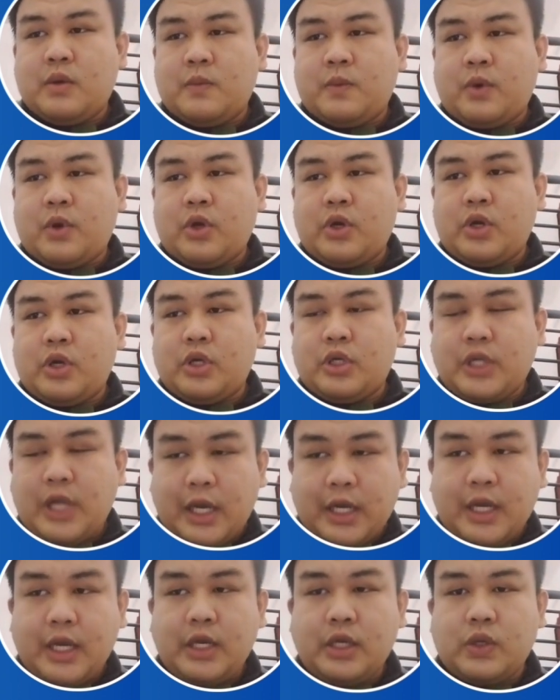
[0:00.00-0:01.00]
for the
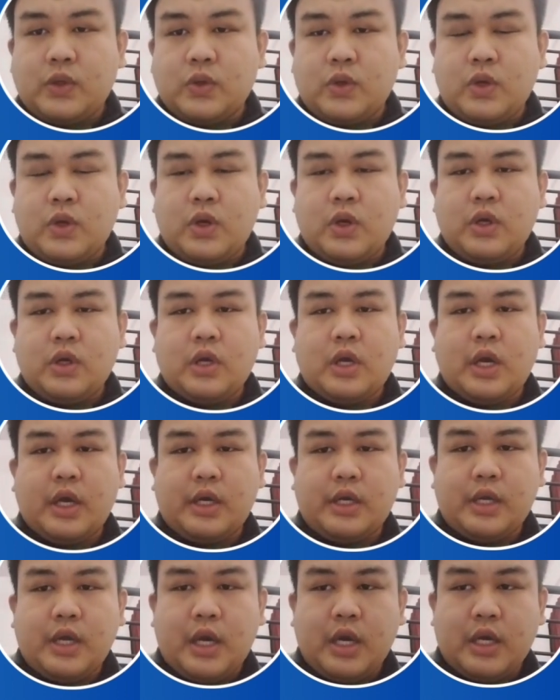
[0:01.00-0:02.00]
second two
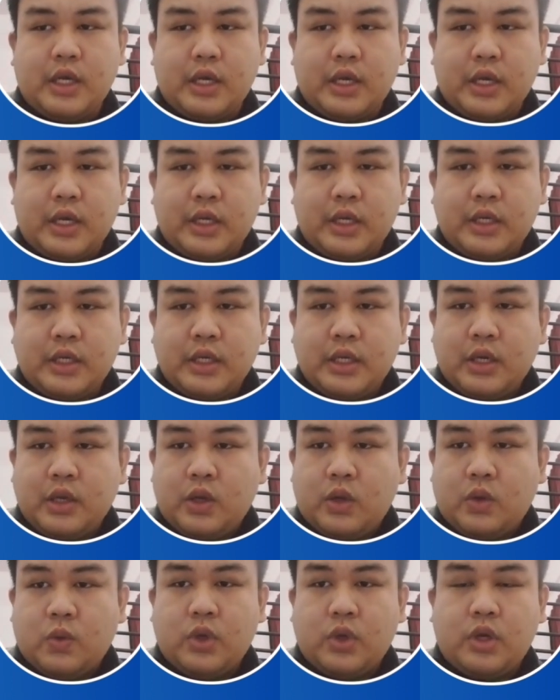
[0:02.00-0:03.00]
area is
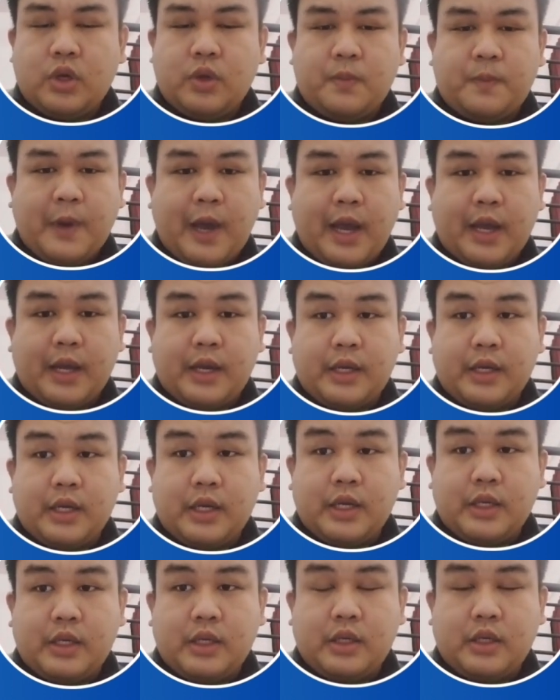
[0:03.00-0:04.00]
we find
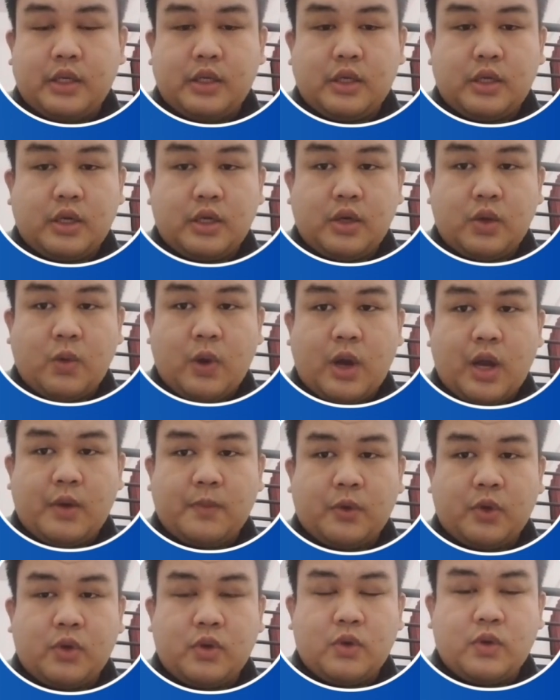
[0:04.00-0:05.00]
it
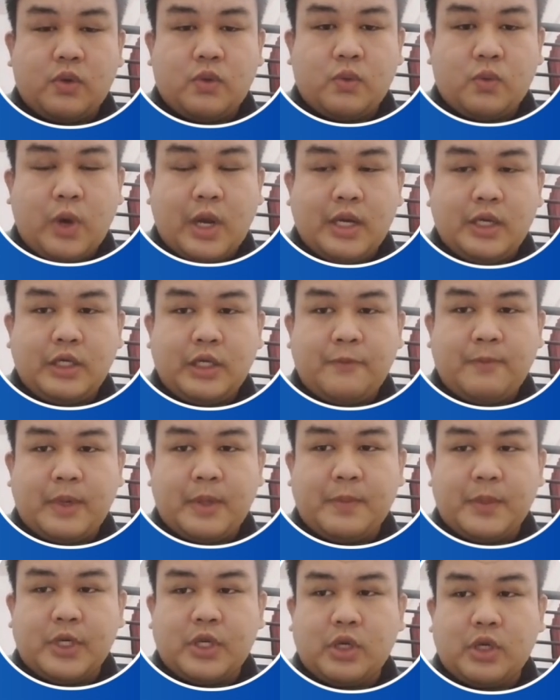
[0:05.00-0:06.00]

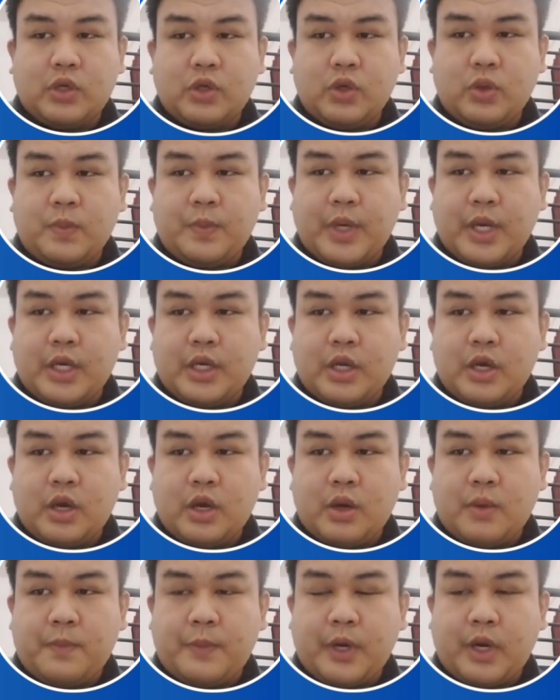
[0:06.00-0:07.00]
31.17 meter cube, and
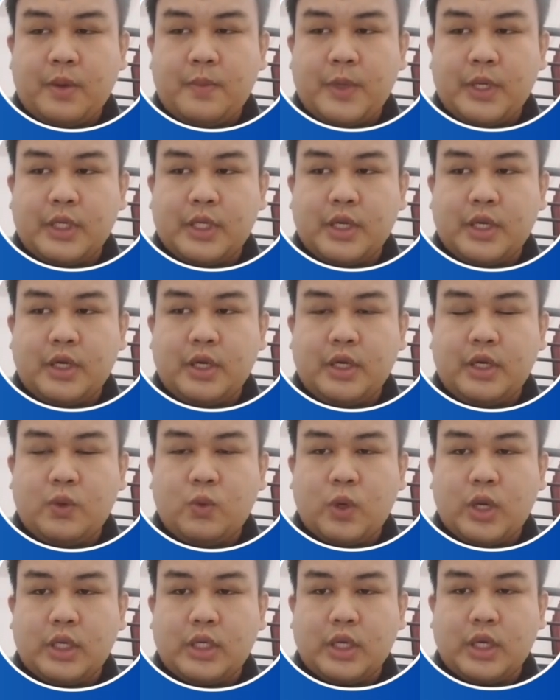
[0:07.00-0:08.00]
the perimeter
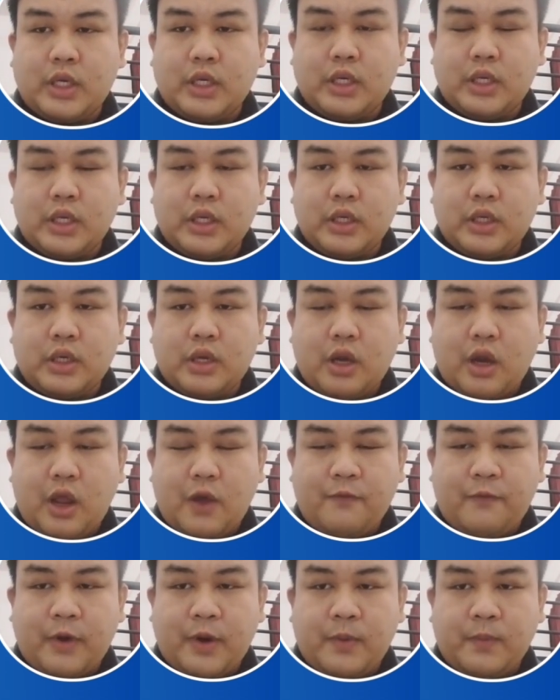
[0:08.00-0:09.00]
weighted is
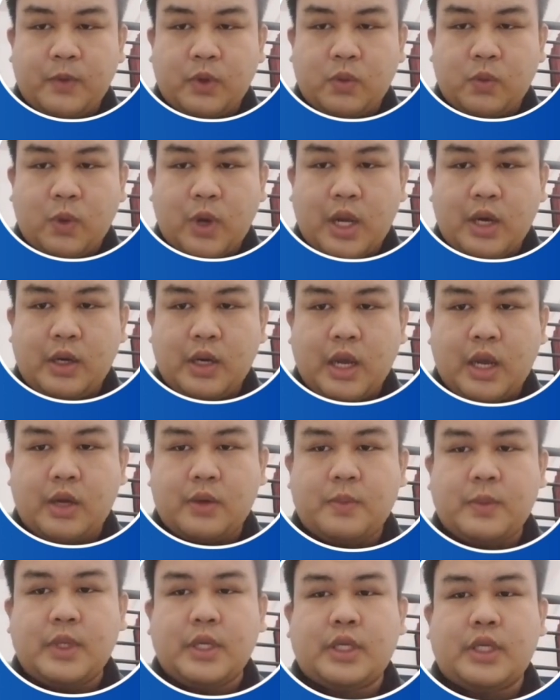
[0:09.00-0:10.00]

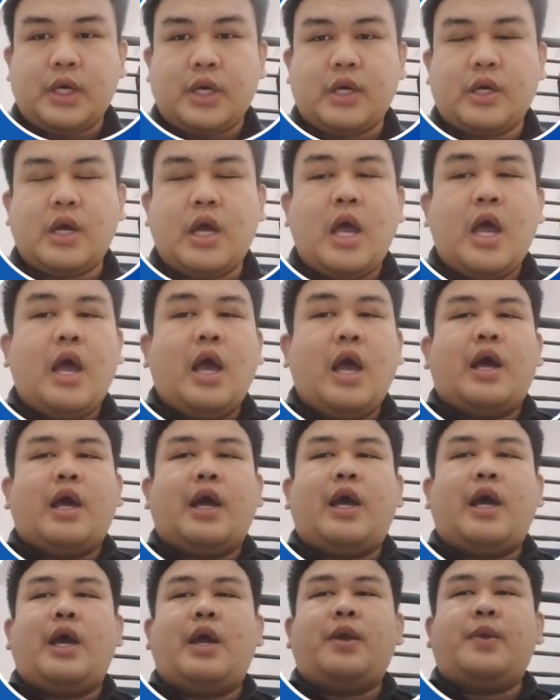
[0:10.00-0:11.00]
11.19 meter.
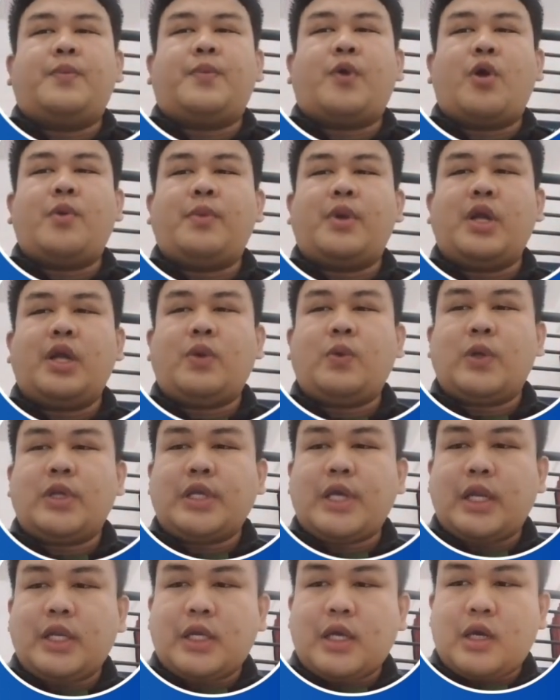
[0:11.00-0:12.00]
And from this we
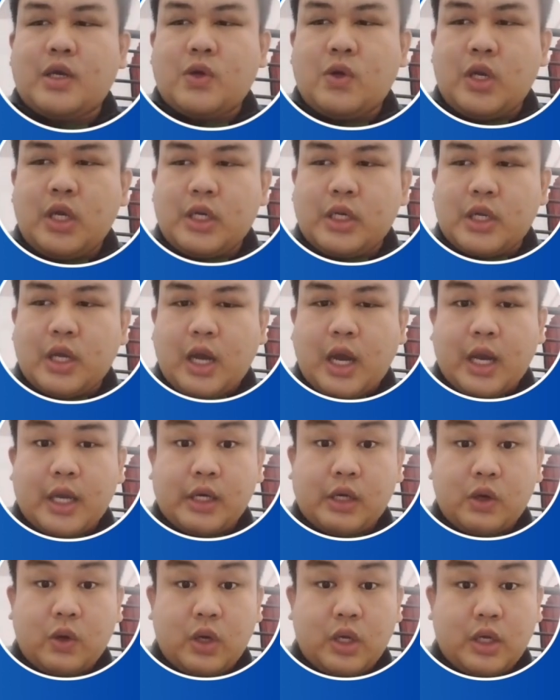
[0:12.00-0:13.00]
can calculate the
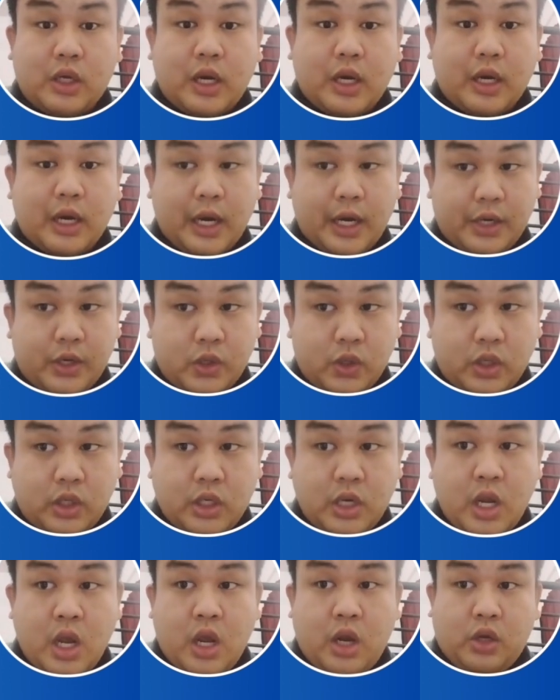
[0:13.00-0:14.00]
hydraulic radius
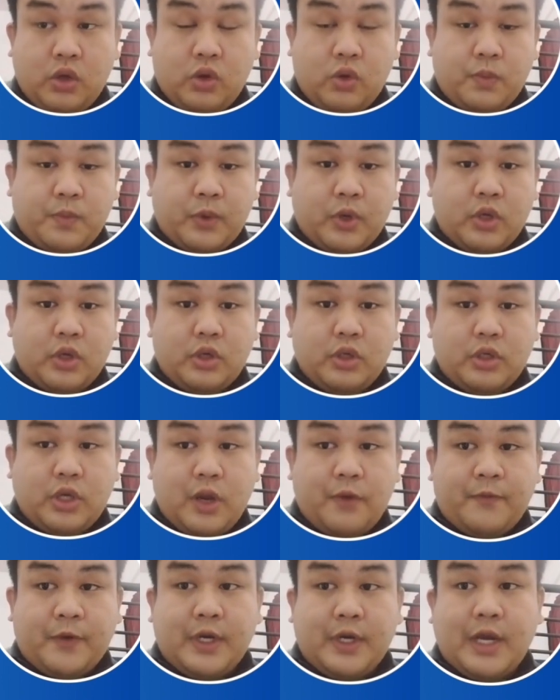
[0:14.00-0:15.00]

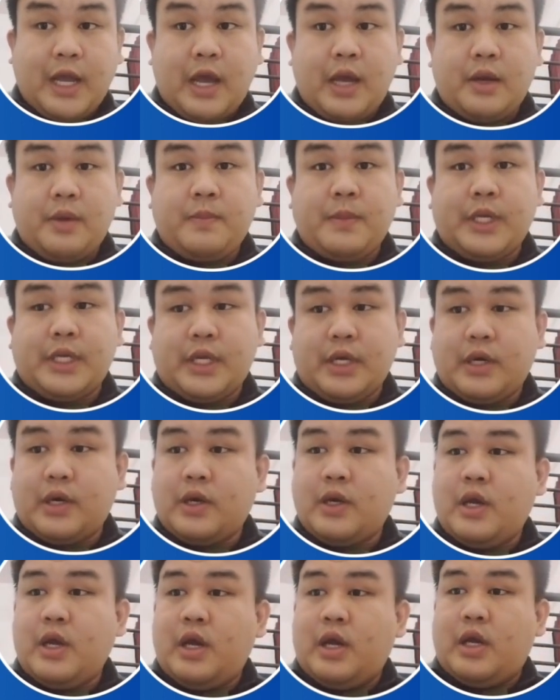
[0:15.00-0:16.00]
2.79
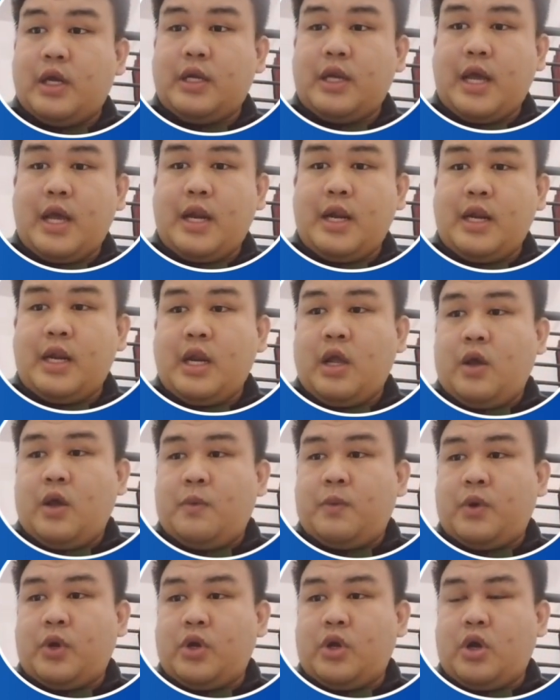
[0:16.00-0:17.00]
meter. And then
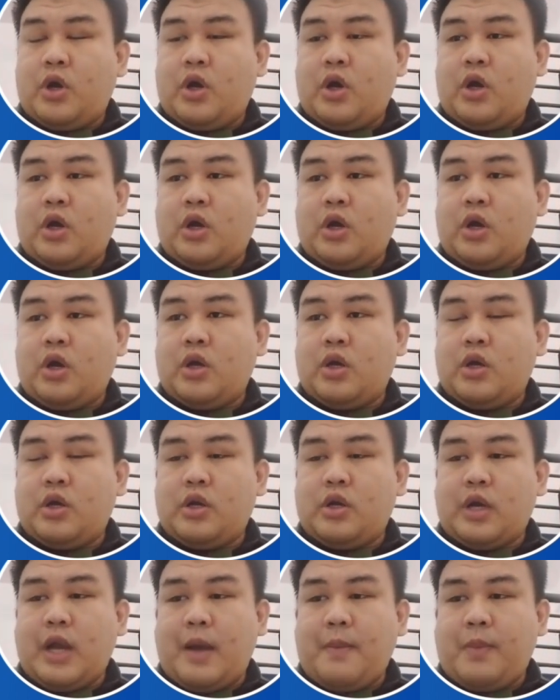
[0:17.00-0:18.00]
for the
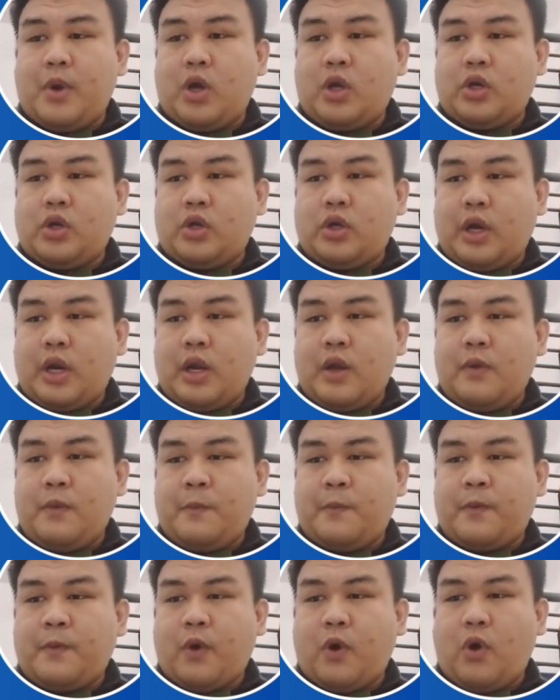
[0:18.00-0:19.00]
number
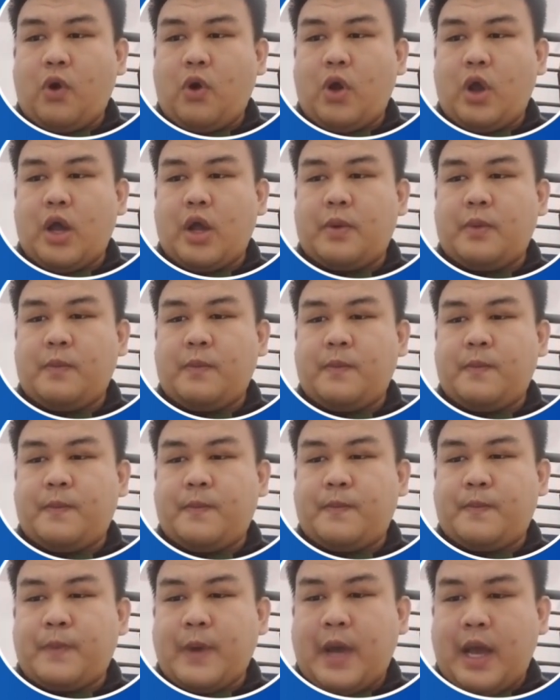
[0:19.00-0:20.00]
3, 4 and
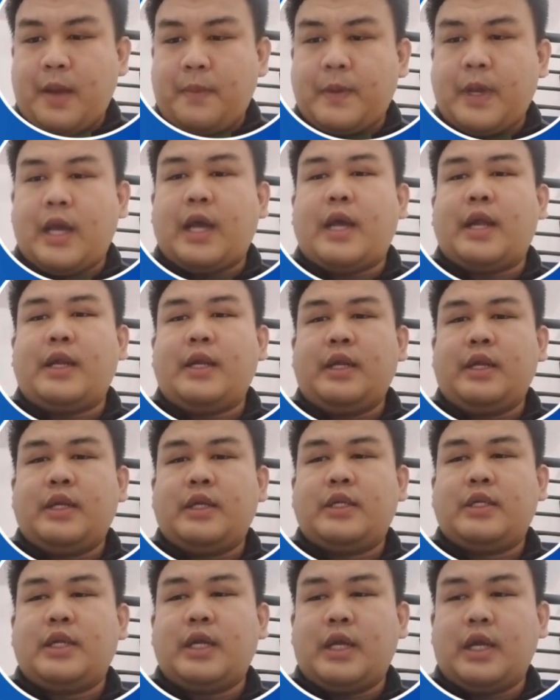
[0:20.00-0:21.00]
5 and
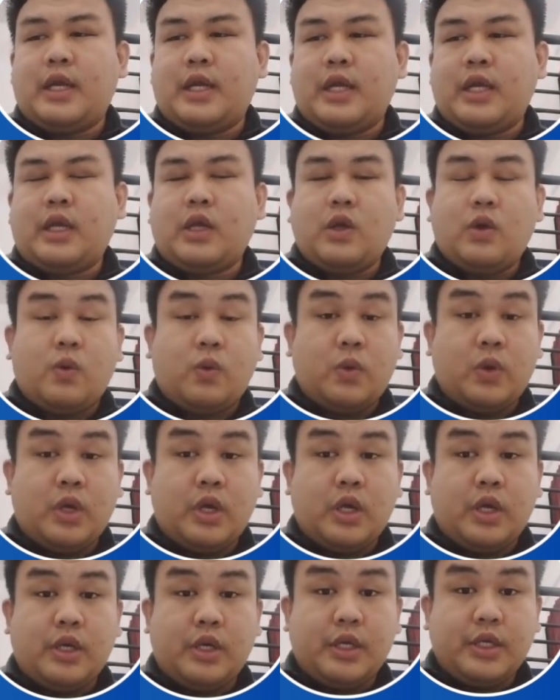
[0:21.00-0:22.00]
6,
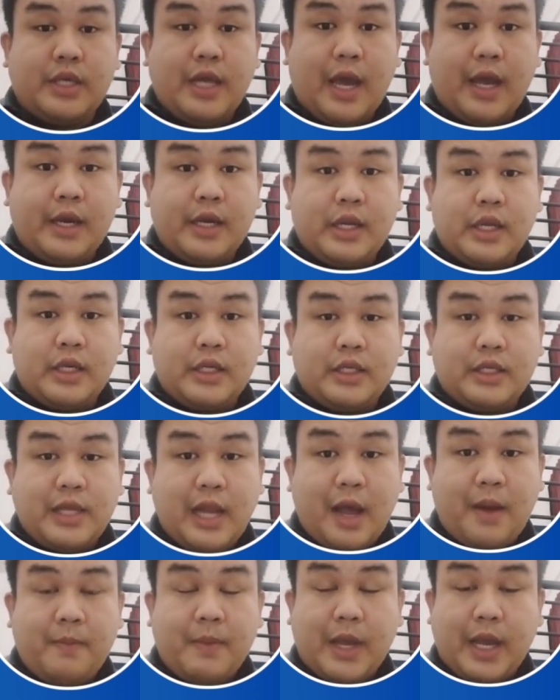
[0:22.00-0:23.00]
we design it
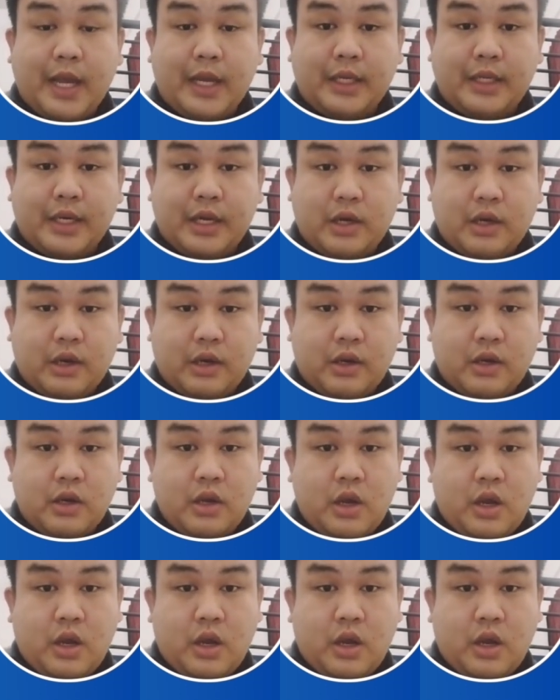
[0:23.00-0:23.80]
sum as the